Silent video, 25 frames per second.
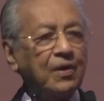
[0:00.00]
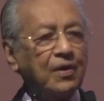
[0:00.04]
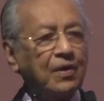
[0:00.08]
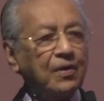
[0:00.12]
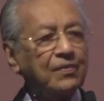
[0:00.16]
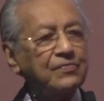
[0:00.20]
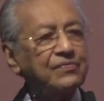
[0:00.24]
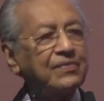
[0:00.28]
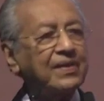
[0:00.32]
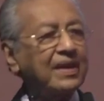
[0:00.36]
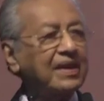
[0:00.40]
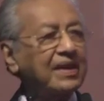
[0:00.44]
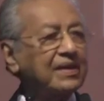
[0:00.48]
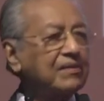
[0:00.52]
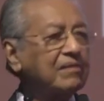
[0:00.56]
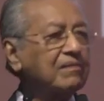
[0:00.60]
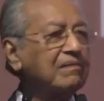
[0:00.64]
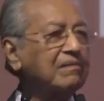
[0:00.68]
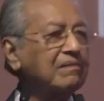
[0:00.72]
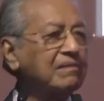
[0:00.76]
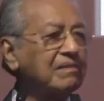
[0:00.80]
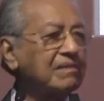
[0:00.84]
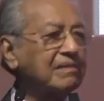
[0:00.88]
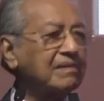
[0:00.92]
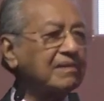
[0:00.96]
On that
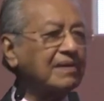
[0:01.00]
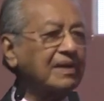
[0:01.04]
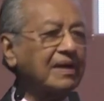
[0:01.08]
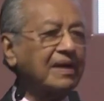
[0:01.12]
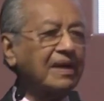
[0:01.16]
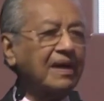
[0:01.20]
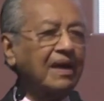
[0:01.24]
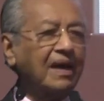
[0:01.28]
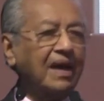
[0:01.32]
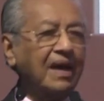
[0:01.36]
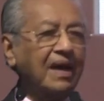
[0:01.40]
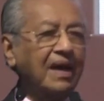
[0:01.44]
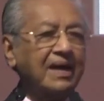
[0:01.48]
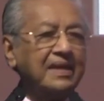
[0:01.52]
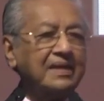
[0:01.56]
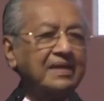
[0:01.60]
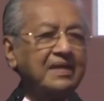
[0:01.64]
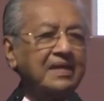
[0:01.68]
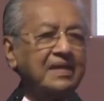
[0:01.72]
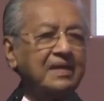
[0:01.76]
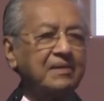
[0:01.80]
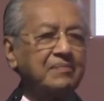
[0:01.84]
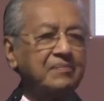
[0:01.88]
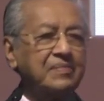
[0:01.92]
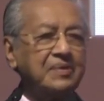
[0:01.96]
note, I
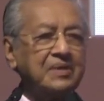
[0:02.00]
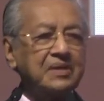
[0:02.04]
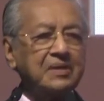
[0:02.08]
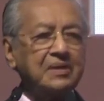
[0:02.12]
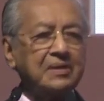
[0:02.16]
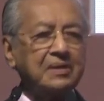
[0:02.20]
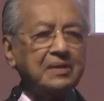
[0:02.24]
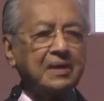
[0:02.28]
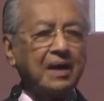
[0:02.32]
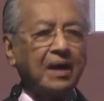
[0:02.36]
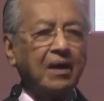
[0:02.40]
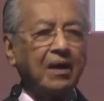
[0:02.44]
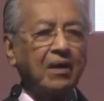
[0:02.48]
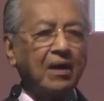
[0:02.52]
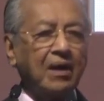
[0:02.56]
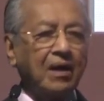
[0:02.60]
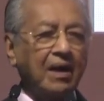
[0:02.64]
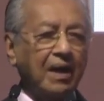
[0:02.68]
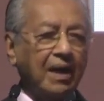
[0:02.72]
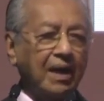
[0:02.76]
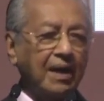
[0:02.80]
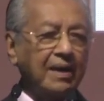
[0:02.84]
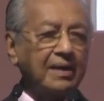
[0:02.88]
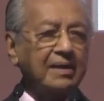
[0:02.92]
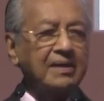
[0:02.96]

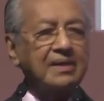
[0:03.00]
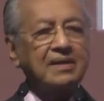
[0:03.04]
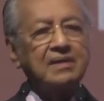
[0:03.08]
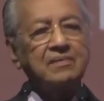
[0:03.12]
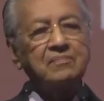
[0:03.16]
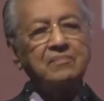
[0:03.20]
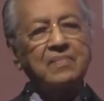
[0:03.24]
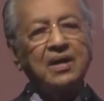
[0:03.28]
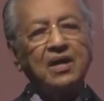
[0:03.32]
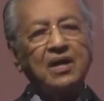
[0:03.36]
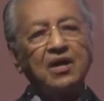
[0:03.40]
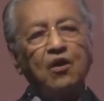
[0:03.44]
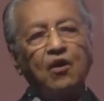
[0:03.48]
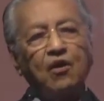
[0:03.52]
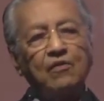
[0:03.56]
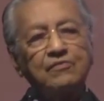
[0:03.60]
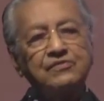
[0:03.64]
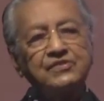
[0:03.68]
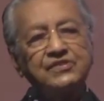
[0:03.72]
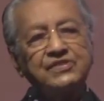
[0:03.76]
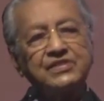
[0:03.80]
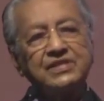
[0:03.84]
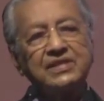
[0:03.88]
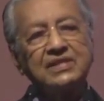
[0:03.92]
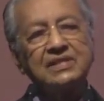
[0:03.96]
hereby
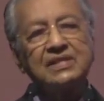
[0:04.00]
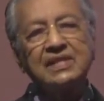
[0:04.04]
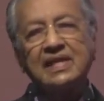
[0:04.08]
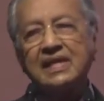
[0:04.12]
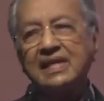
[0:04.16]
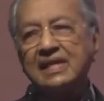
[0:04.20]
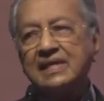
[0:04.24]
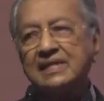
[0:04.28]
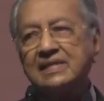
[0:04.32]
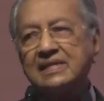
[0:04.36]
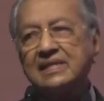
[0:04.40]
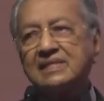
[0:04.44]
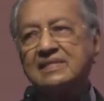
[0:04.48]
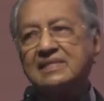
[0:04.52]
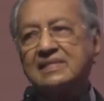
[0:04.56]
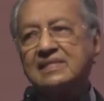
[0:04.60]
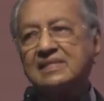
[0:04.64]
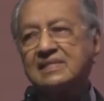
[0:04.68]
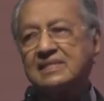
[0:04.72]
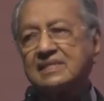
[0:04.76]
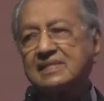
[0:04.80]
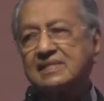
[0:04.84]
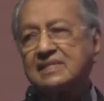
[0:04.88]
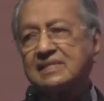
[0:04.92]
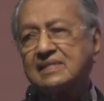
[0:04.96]
officiate the
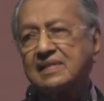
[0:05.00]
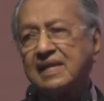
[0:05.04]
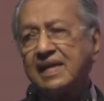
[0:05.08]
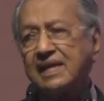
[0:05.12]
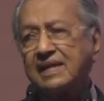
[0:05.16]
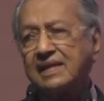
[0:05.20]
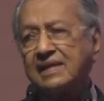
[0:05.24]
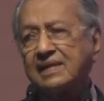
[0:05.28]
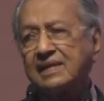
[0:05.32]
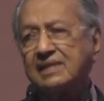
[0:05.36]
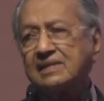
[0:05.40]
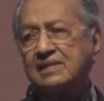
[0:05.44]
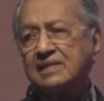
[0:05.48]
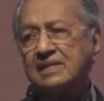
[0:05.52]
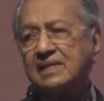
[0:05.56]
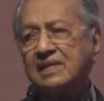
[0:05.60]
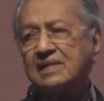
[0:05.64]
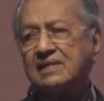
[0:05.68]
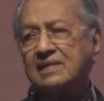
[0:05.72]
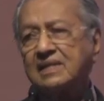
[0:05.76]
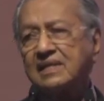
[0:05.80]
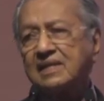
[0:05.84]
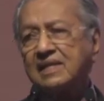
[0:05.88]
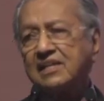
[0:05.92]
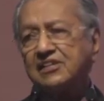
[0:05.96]
62nd
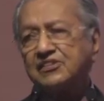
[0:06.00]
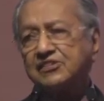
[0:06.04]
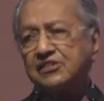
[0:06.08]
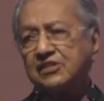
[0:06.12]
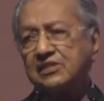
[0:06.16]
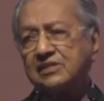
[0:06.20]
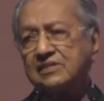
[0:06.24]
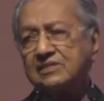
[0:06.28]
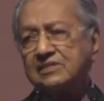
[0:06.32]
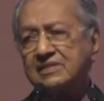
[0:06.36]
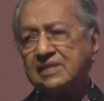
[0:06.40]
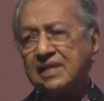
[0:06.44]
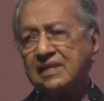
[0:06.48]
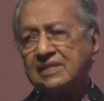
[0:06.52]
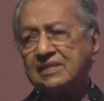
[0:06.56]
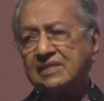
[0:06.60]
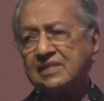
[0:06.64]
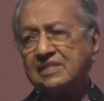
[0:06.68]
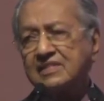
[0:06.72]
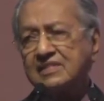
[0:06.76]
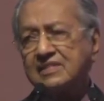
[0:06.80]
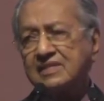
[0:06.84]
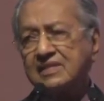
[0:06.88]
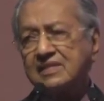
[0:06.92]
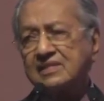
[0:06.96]
International
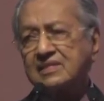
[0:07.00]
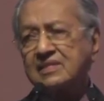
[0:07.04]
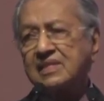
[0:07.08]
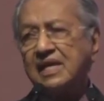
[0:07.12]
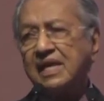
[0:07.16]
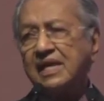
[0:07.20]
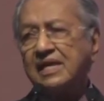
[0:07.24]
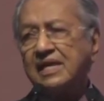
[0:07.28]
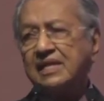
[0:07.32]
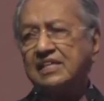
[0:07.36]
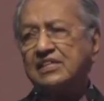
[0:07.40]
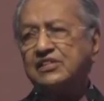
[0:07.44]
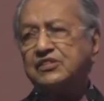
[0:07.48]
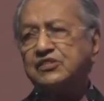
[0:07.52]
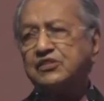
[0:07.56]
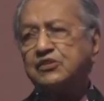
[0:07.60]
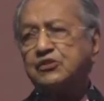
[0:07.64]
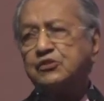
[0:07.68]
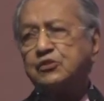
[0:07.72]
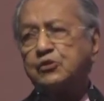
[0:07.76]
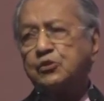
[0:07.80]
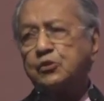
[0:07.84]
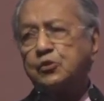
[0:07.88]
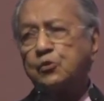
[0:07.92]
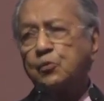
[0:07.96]
Statistics
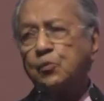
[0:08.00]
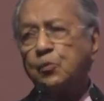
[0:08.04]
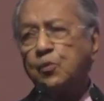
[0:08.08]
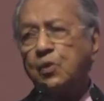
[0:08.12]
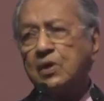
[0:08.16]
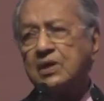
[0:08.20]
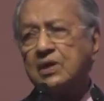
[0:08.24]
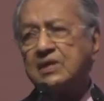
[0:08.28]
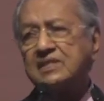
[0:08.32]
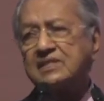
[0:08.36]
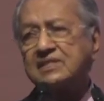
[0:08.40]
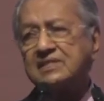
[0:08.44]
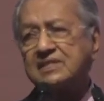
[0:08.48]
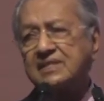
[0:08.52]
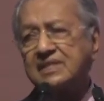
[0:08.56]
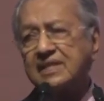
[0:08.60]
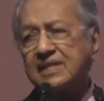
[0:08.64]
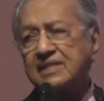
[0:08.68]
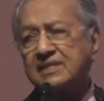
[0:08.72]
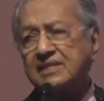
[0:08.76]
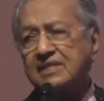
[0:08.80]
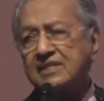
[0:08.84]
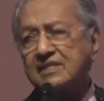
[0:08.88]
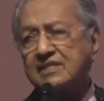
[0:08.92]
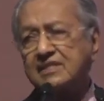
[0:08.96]
Institute World
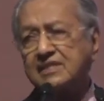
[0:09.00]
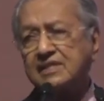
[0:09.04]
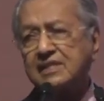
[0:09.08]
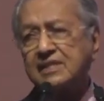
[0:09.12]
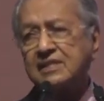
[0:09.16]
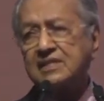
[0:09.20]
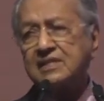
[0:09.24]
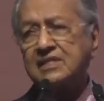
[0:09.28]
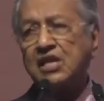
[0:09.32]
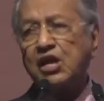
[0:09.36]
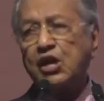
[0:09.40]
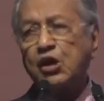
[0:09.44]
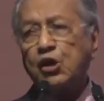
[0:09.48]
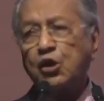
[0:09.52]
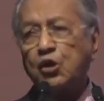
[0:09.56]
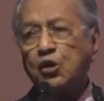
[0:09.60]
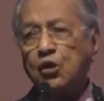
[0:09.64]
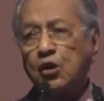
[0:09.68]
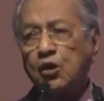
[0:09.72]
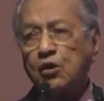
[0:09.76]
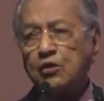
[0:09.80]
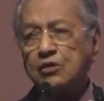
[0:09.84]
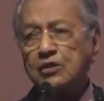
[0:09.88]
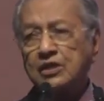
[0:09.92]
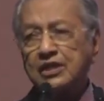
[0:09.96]
Statistics
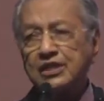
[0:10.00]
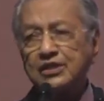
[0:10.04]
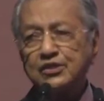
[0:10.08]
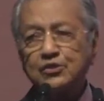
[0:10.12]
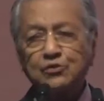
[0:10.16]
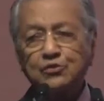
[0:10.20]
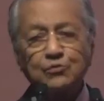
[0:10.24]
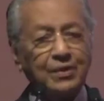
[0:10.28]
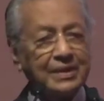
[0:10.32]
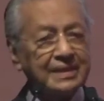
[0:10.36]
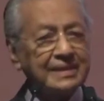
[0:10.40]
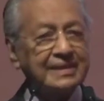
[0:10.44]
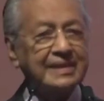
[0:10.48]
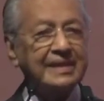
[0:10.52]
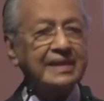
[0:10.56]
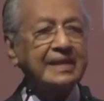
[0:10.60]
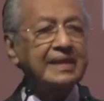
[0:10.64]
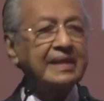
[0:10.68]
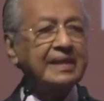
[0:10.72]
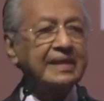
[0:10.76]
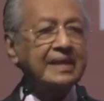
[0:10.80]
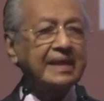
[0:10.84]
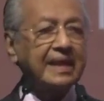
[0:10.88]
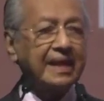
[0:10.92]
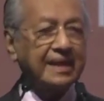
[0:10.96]
Congress
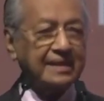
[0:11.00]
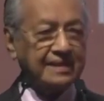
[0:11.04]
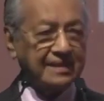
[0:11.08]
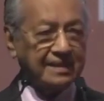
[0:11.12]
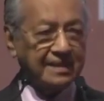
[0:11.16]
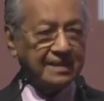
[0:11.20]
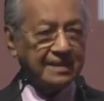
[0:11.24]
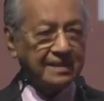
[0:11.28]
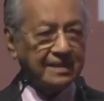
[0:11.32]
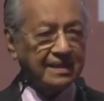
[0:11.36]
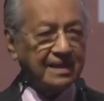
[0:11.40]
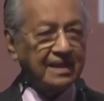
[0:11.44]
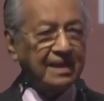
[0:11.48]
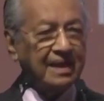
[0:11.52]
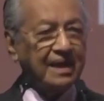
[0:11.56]
2019.